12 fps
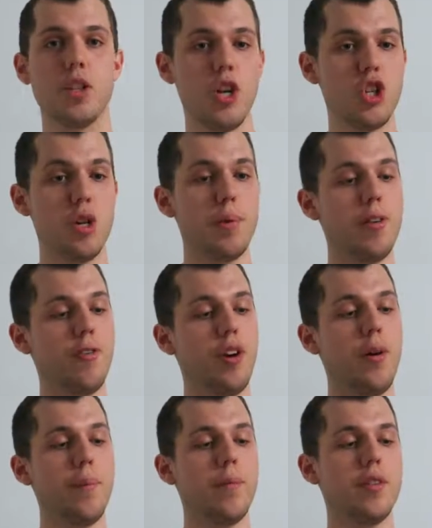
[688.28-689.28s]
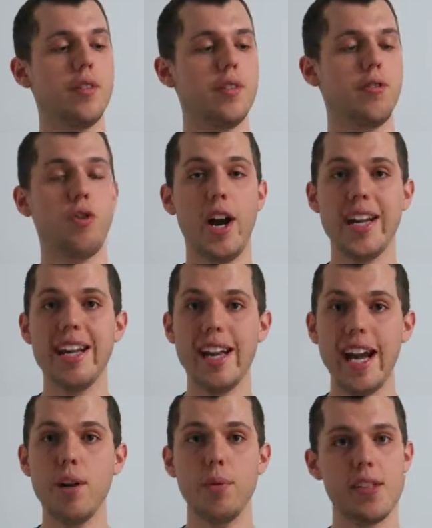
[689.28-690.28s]
It should be from Friday
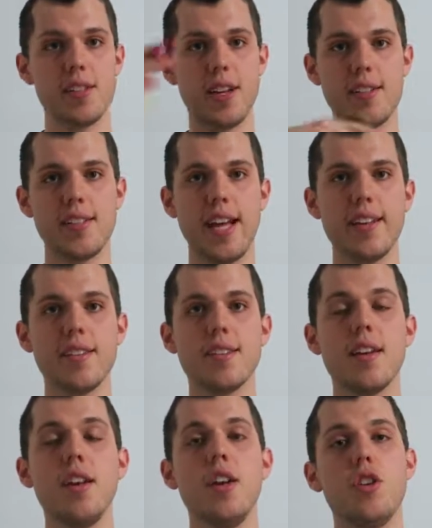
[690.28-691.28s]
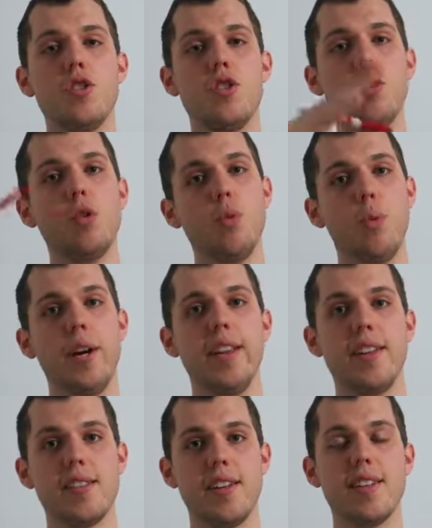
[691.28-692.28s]
night when the sun sets to when
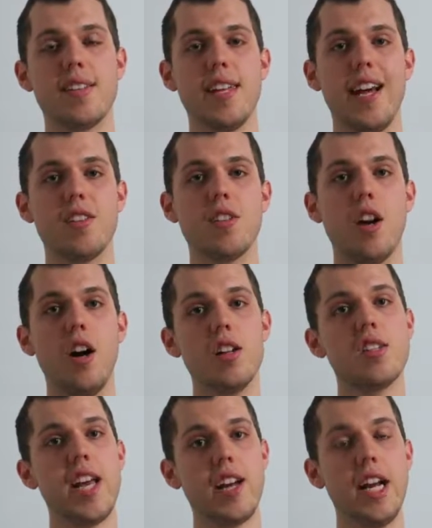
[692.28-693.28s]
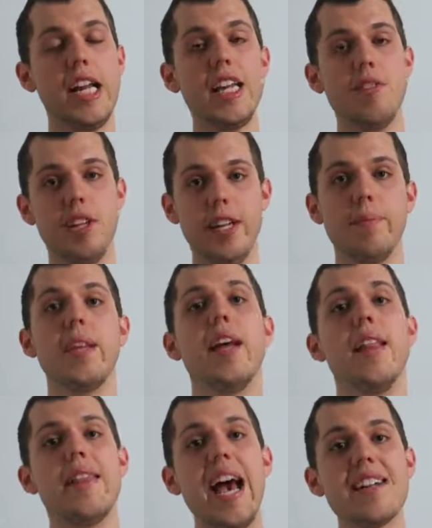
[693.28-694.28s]
the sun sets on Saturday evening.
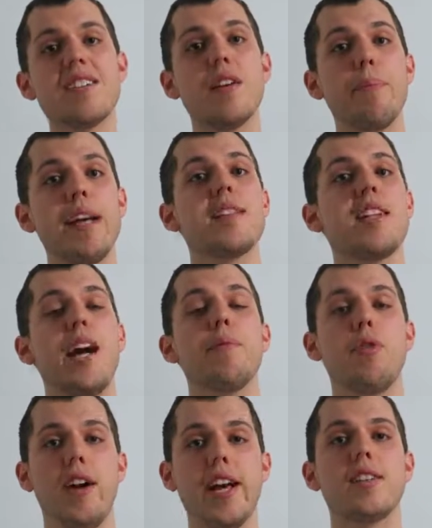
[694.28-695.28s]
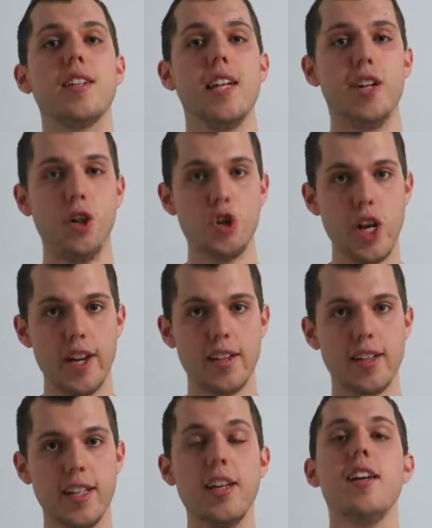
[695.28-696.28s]
That is the best time to rest,
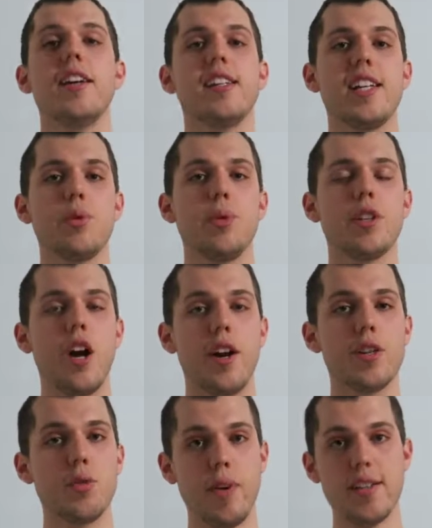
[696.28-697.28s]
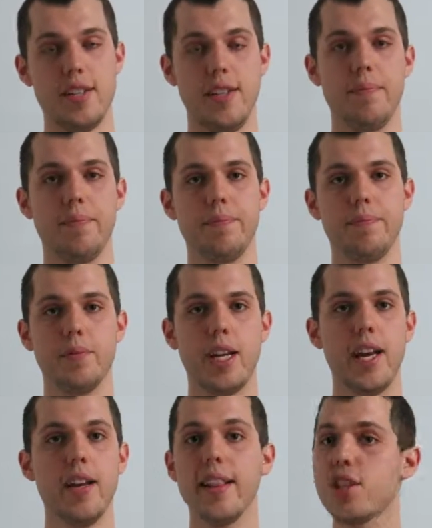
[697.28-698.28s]
energetically, because that's when God is resting.
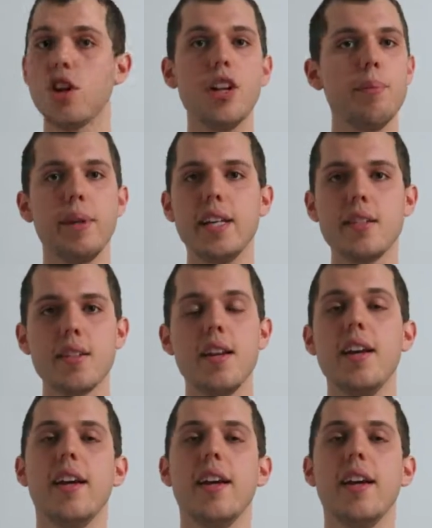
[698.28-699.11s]
Okay? That's all it means.